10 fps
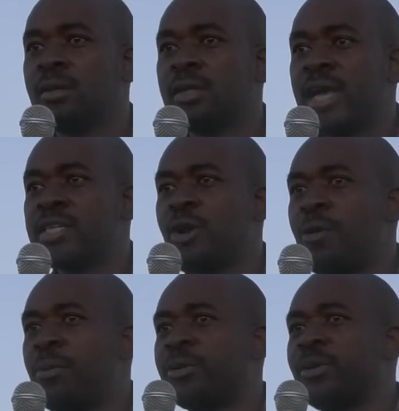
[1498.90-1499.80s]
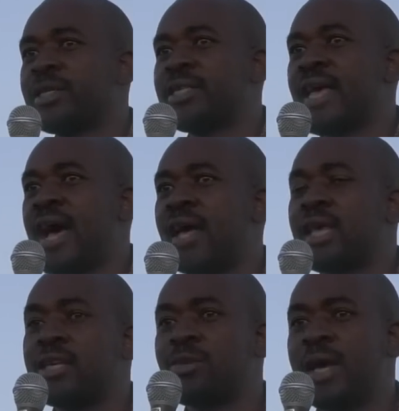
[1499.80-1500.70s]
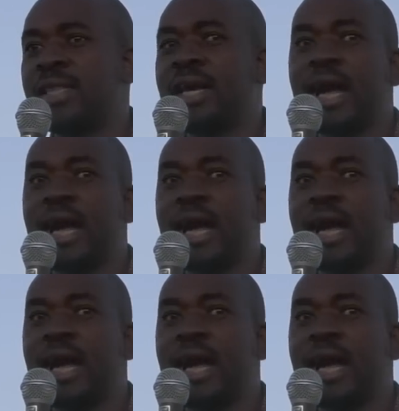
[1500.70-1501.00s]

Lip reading: There's nobody who is there. That's why the